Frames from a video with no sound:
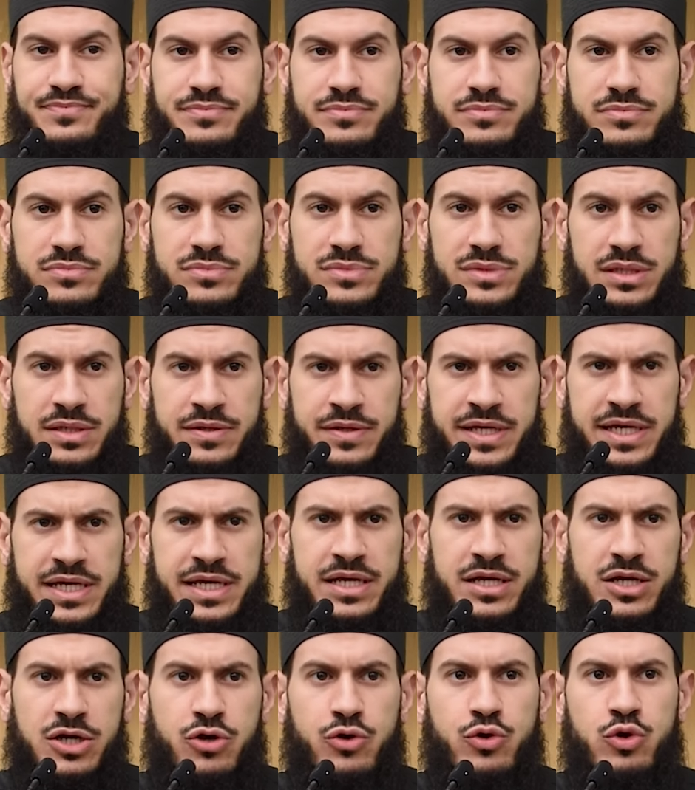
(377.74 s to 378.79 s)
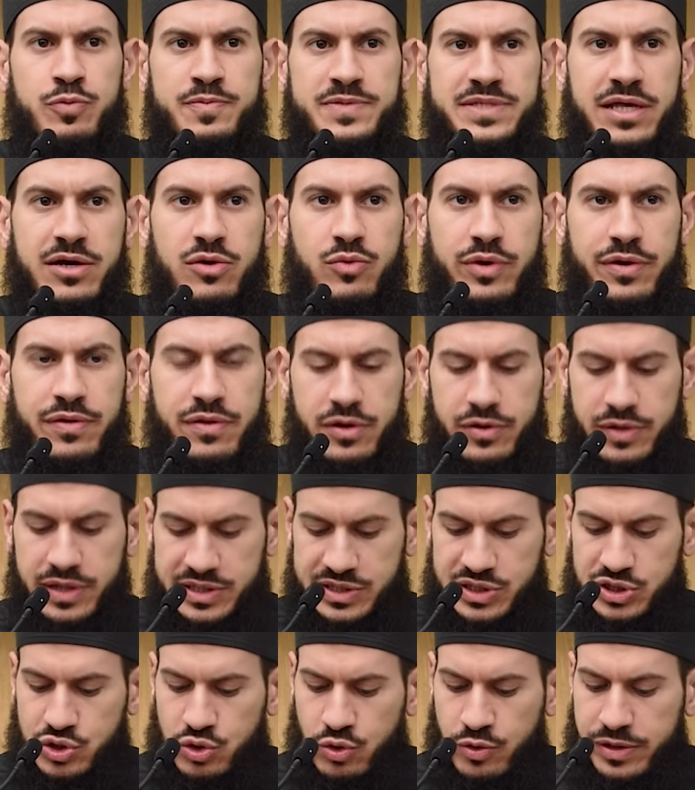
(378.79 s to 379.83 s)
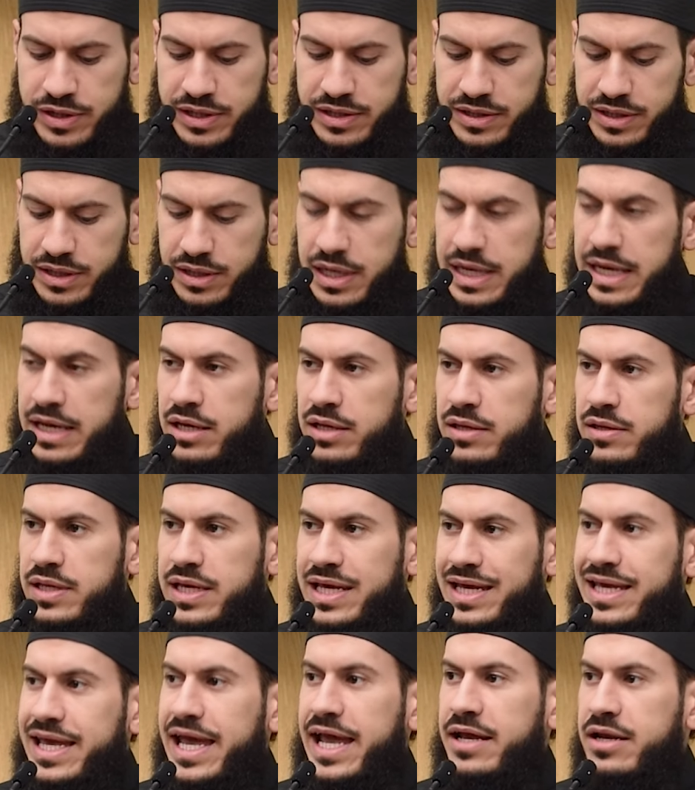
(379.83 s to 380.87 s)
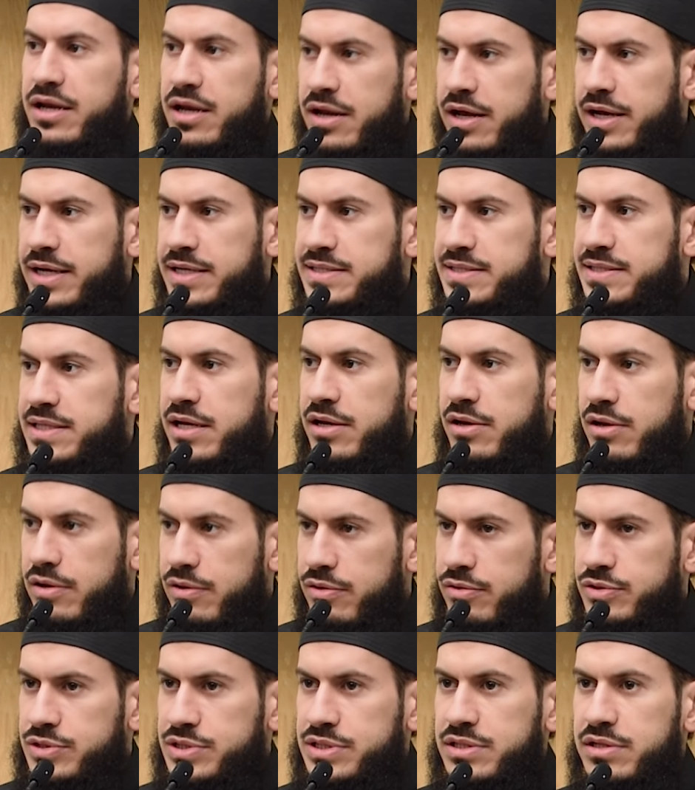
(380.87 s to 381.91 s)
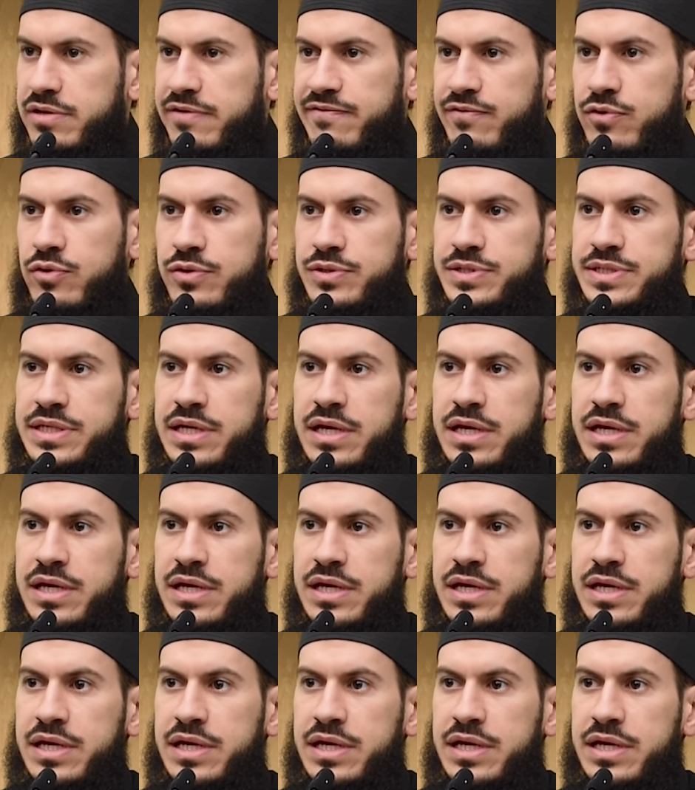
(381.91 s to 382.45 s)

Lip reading: the groups that were there historically, the Canaanites and others, of course.